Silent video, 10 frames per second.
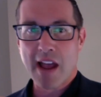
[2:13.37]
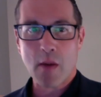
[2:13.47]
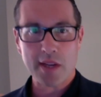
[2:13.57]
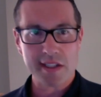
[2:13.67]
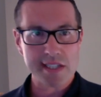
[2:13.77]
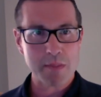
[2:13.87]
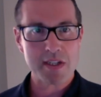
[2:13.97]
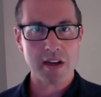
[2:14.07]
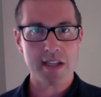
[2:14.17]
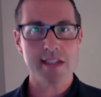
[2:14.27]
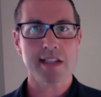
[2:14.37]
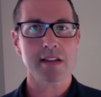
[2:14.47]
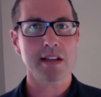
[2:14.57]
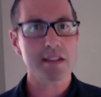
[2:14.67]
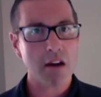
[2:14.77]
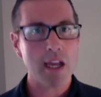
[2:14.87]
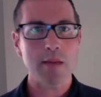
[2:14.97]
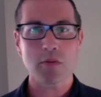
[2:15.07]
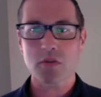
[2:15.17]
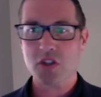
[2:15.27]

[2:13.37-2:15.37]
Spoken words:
how we conceptualize things like time or